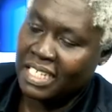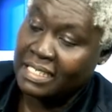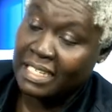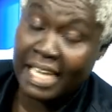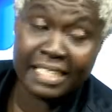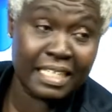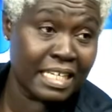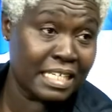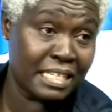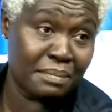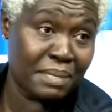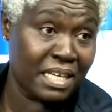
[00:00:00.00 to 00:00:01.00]
just like the
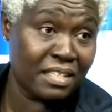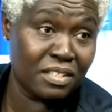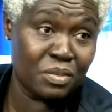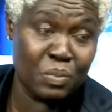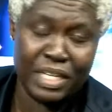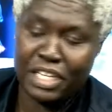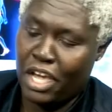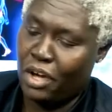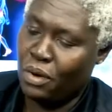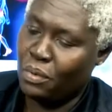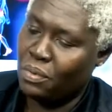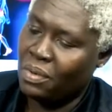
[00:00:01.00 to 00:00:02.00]
kidney beans we
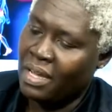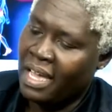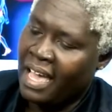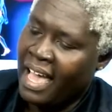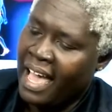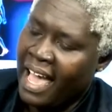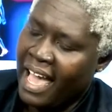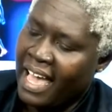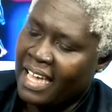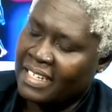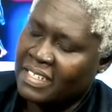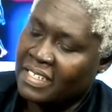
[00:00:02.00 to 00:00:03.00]
know,
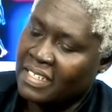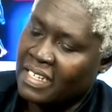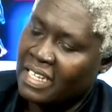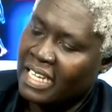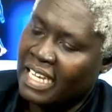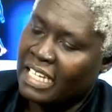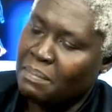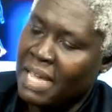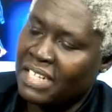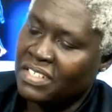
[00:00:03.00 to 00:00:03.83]
and it